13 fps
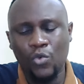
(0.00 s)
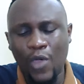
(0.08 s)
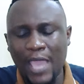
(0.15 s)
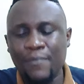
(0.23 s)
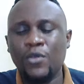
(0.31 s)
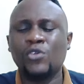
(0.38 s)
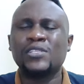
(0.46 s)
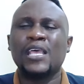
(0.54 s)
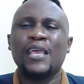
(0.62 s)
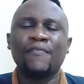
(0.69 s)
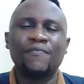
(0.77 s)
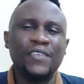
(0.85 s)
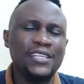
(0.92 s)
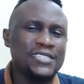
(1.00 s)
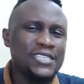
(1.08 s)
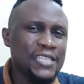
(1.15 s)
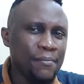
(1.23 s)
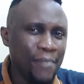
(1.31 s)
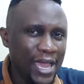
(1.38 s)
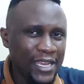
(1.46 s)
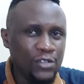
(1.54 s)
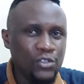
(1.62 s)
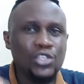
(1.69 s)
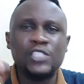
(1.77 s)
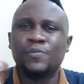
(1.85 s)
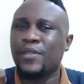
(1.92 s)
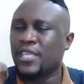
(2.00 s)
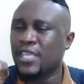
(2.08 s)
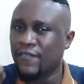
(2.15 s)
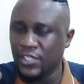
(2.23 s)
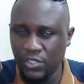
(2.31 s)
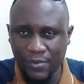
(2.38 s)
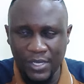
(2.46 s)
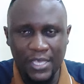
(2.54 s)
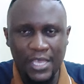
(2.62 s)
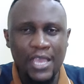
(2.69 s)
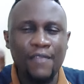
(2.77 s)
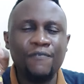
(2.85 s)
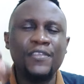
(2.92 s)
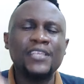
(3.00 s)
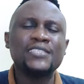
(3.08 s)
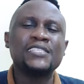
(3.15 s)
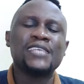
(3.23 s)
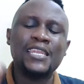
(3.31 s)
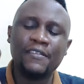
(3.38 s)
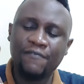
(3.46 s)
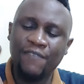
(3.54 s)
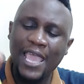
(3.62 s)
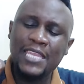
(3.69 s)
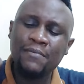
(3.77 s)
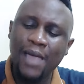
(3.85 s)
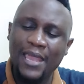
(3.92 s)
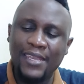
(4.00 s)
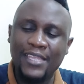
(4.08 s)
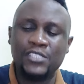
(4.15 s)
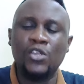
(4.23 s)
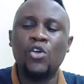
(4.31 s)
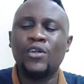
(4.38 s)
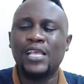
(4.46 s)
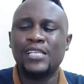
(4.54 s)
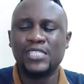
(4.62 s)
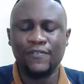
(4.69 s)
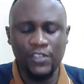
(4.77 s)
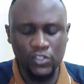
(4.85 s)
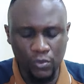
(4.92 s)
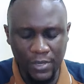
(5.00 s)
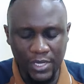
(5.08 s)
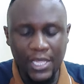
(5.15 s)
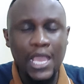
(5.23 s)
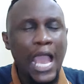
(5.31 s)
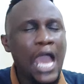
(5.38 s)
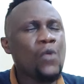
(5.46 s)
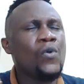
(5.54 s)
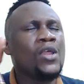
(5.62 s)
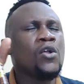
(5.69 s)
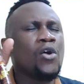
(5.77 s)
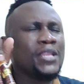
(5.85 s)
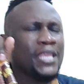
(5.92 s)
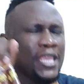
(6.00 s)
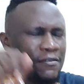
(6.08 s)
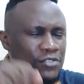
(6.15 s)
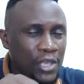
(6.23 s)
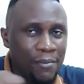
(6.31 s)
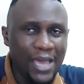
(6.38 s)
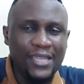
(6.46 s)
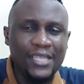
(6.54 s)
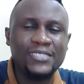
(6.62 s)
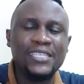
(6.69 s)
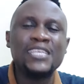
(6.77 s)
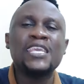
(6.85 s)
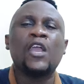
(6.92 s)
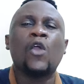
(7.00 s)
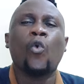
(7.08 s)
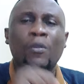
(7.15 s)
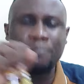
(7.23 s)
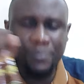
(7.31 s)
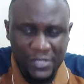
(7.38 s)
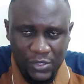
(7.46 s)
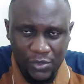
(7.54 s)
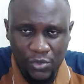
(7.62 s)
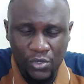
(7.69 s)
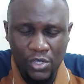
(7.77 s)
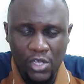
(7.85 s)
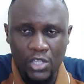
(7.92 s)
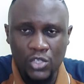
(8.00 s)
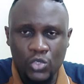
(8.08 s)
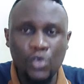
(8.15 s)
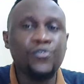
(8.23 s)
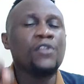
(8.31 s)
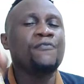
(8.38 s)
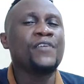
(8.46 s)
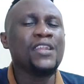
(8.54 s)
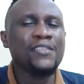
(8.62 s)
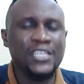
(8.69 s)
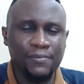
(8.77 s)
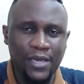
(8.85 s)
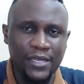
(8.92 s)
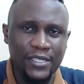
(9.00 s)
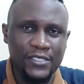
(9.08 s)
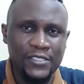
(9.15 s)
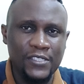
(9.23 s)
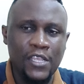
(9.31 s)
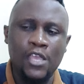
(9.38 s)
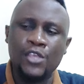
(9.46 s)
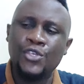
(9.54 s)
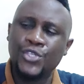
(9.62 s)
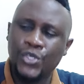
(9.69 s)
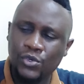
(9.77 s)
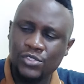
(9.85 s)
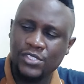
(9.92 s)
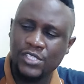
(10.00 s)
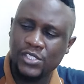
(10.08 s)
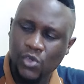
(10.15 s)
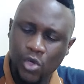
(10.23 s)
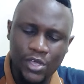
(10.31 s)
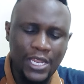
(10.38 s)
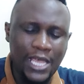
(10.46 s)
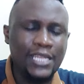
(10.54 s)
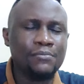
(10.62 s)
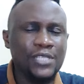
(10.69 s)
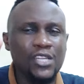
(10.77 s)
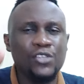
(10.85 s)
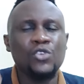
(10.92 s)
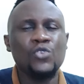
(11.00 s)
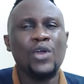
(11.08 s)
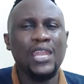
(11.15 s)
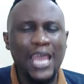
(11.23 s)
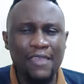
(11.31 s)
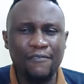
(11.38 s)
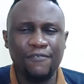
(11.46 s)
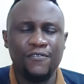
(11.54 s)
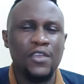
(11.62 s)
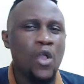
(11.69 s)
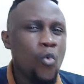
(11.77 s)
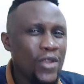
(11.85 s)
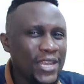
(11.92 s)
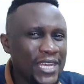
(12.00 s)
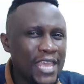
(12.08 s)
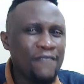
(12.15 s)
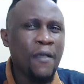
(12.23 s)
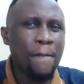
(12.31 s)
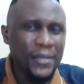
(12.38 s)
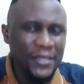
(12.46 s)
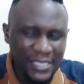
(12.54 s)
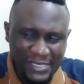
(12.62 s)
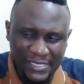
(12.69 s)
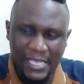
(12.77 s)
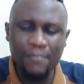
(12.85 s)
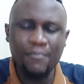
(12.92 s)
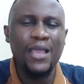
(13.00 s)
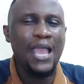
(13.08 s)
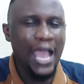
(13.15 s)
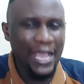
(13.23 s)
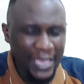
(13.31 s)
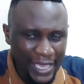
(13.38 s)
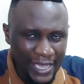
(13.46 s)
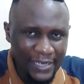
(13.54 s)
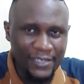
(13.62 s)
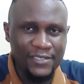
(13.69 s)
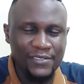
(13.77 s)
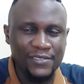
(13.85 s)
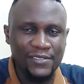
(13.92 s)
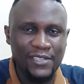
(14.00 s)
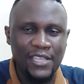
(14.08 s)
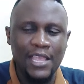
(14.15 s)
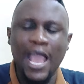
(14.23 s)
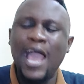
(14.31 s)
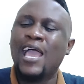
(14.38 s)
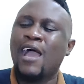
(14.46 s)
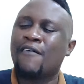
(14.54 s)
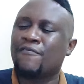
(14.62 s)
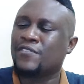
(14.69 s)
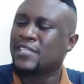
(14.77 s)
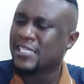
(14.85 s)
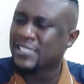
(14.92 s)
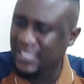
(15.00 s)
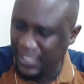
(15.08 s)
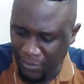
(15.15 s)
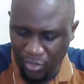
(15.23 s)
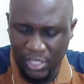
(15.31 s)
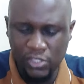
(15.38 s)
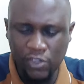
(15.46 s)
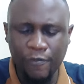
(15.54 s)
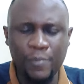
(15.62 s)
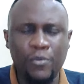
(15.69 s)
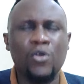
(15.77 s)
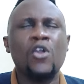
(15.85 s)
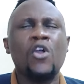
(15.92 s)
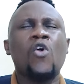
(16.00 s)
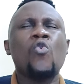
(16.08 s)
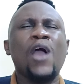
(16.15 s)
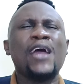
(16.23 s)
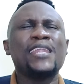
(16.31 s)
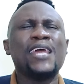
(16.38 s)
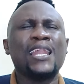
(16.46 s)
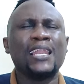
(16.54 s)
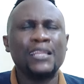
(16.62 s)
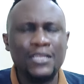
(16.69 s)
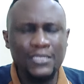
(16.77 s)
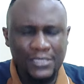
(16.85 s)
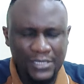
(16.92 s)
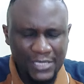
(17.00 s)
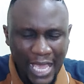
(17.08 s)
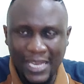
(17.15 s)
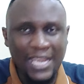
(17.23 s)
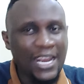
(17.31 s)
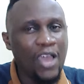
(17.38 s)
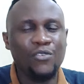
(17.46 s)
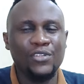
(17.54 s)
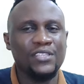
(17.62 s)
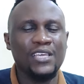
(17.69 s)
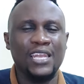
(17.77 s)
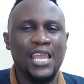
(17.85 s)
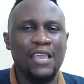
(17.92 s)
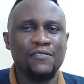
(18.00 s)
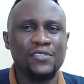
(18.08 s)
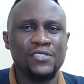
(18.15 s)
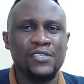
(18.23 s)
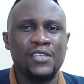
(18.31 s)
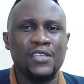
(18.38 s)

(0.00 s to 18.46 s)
Why? Because this is a mandate which has been given to me. This is a divine mandate God has given to me. And when God gives you a mandate, He equips you to fulfill that mandate. Use this oil, and I'm telling you, your life will never be the same again. I have testimonies of people who had a turnaround in their lives.